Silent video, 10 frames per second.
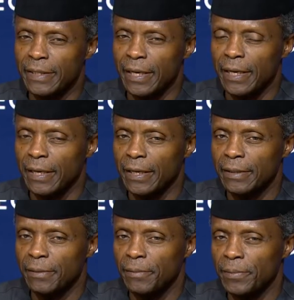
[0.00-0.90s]
uh,
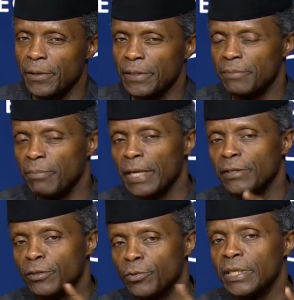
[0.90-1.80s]
period is
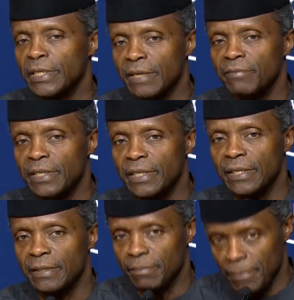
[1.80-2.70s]
March twenty
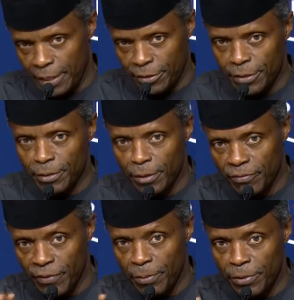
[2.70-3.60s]
seventeen, March,
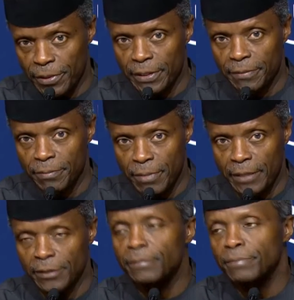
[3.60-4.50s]
not February,
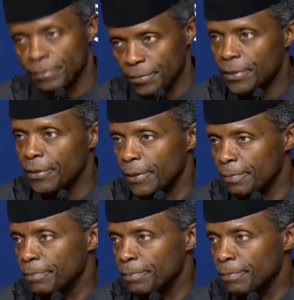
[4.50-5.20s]
March, sorry.